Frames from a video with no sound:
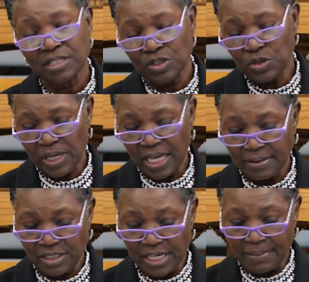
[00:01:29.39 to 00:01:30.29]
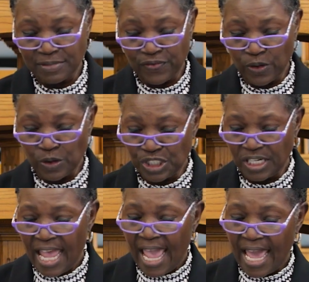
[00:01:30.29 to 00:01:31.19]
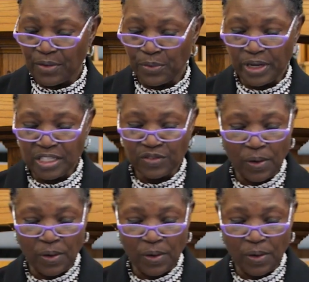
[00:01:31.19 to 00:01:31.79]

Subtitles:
New King James Version, and it reads,